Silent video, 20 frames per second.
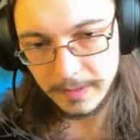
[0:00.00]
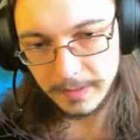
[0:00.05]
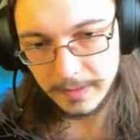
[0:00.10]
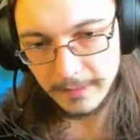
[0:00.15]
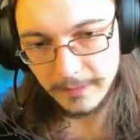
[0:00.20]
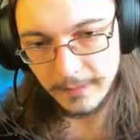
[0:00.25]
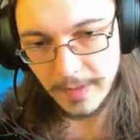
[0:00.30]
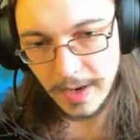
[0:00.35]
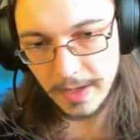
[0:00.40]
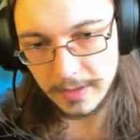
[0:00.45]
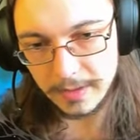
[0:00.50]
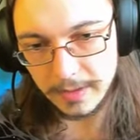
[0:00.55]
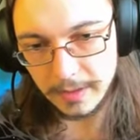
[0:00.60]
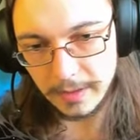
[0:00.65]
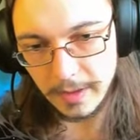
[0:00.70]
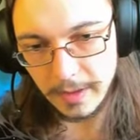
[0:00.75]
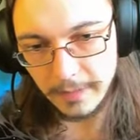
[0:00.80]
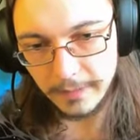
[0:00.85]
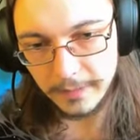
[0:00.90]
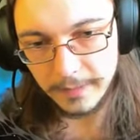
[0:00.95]
fast
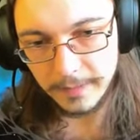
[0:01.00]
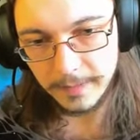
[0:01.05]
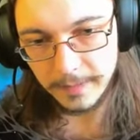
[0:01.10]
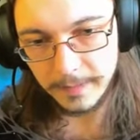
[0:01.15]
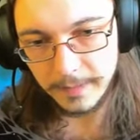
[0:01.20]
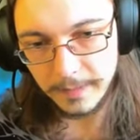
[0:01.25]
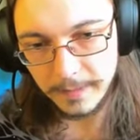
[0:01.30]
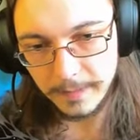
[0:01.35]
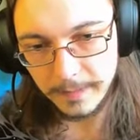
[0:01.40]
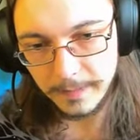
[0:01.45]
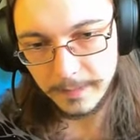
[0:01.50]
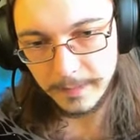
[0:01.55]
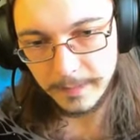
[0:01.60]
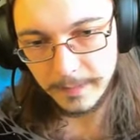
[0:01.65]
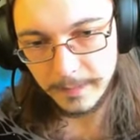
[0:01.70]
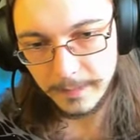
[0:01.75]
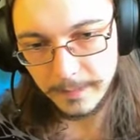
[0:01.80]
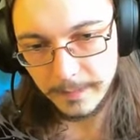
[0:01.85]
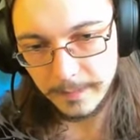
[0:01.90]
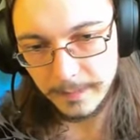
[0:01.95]
enough
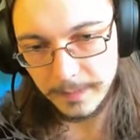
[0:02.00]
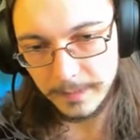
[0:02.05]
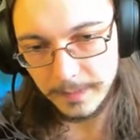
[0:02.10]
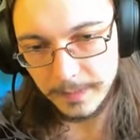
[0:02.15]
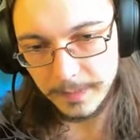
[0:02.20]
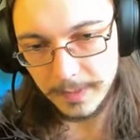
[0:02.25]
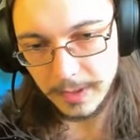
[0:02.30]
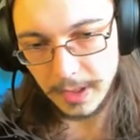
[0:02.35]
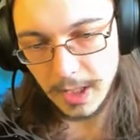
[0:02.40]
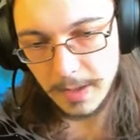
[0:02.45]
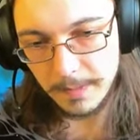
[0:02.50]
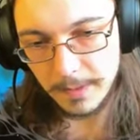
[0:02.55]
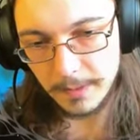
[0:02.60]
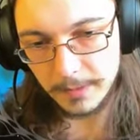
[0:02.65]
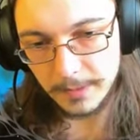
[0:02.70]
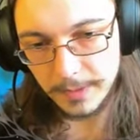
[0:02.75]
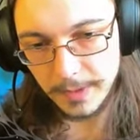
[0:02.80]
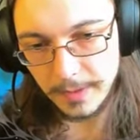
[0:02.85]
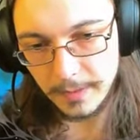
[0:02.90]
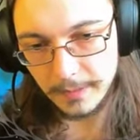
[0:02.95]
to keep up
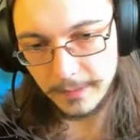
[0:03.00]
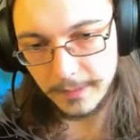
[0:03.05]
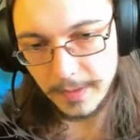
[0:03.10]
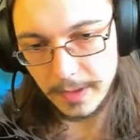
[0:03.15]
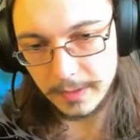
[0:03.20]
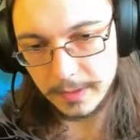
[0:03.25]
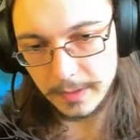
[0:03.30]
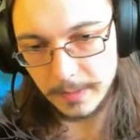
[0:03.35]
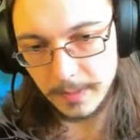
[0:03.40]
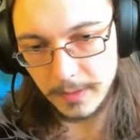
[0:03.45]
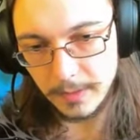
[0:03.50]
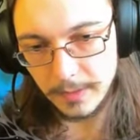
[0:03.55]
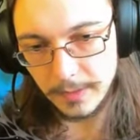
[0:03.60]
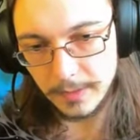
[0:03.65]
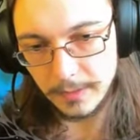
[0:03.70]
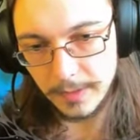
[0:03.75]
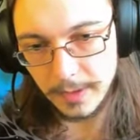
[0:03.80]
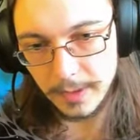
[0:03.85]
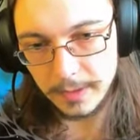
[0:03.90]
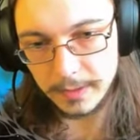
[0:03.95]
with how fast I'm going
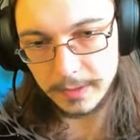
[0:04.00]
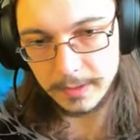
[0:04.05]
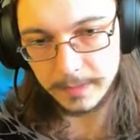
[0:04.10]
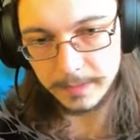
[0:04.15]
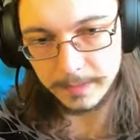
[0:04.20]
through this.